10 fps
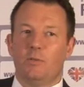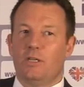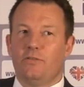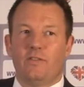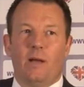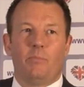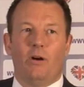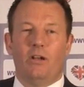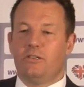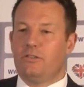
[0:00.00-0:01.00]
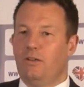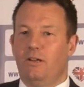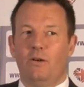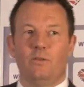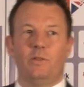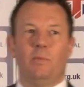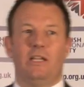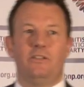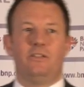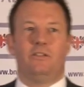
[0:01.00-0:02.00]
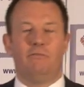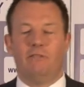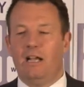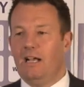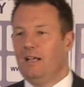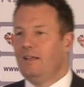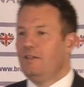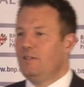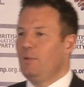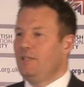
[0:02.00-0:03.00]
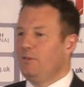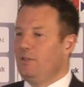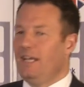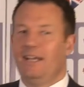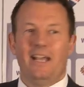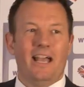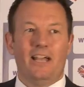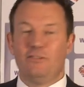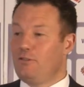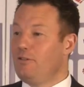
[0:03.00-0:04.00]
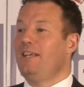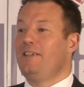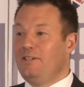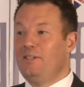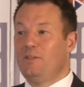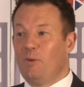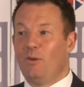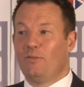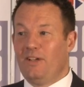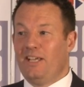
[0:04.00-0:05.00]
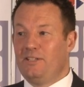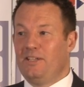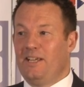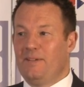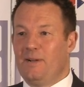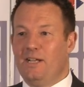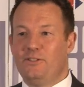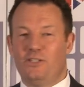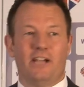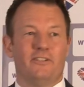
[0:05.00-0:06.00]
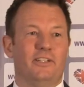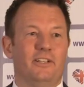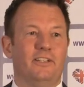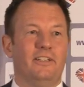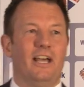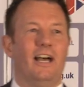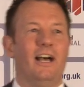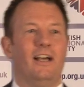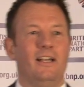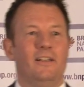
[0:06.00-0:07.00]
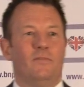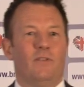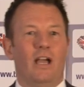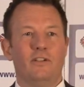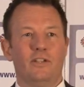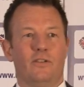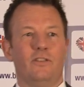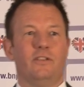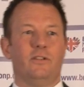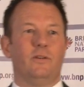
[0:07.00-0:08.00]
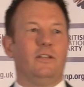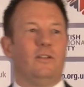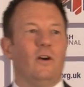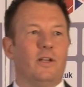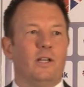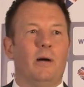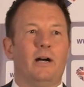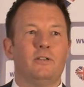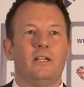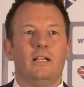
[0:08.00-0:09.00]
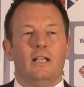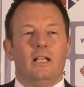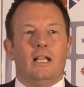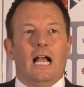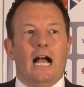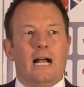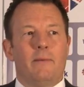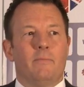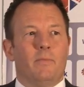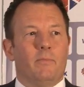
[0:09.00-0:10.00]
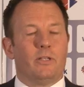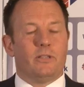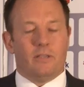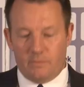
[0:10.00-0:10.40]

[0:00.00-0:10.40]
much for that, Paul. It's always a pleasure to be down here. It's great to see some old faces in here, mine, Sharon and various others who are knocking about. But